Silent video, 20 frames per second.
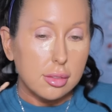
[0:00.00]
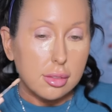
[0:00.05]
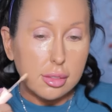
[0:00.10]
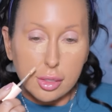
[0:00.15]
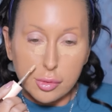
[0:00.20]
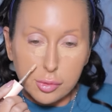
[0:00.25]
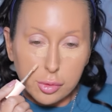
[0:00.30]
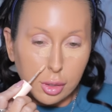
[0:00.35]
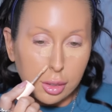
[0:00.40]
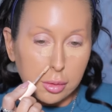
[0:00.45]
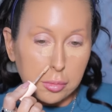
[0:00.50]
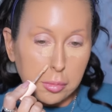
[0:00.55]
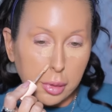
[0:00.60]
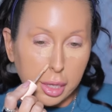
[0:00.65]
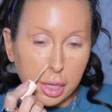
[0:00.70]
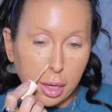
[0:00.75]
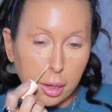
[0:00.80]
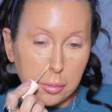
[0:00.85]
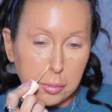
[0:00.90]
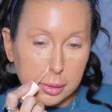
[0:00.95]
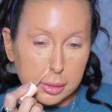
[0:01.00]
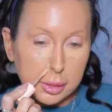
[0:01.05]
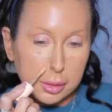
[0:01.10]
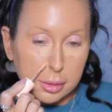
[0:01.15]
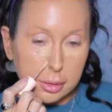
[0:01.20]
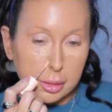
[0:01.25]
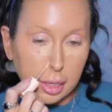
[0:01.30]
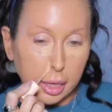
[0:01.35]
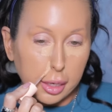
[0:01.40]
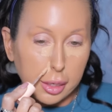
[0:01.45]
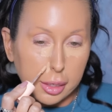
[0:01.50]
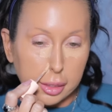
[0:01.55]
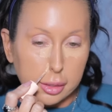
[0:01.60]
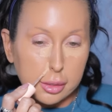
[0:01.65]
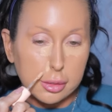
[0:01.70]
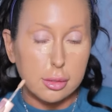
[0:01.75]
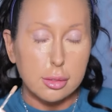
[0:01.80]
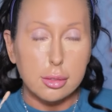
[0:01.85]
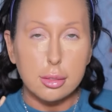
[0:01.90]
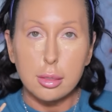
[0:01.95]
different makeup
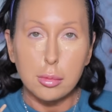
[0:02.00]
aesthetics